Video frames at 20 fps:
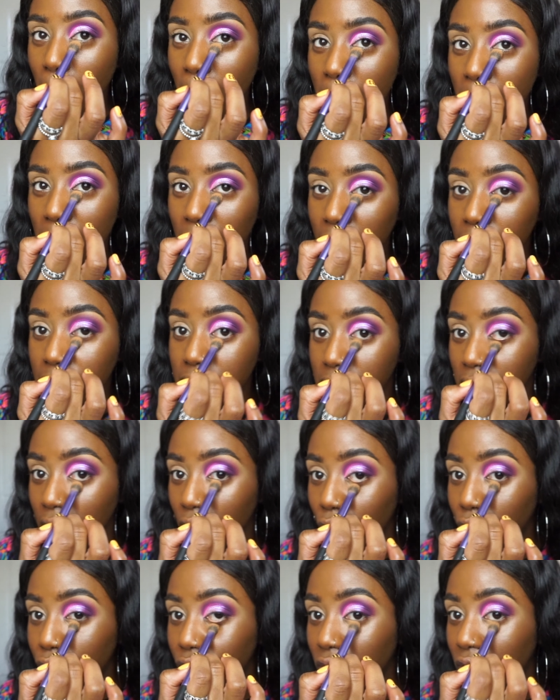a bit of
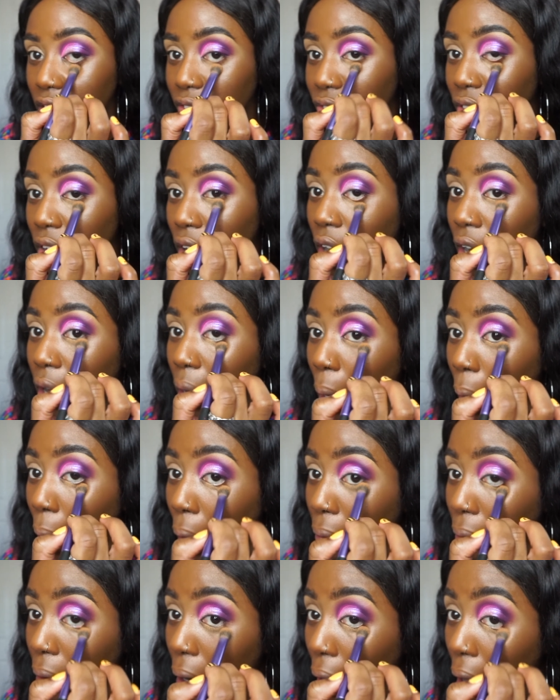concealer underneath the eye
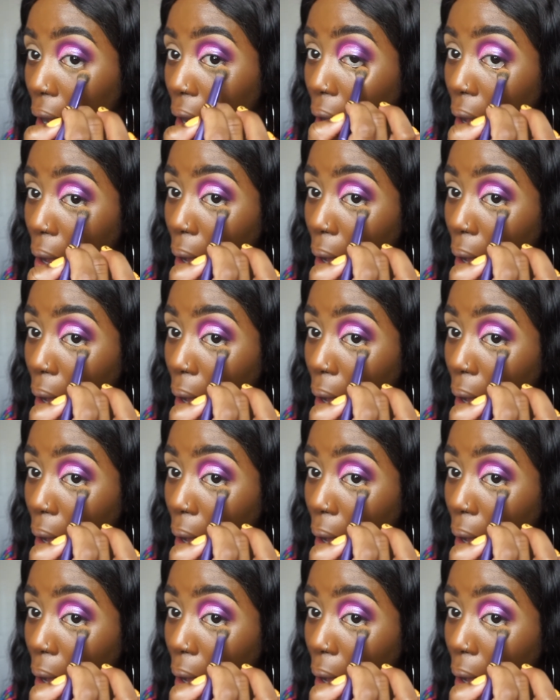area,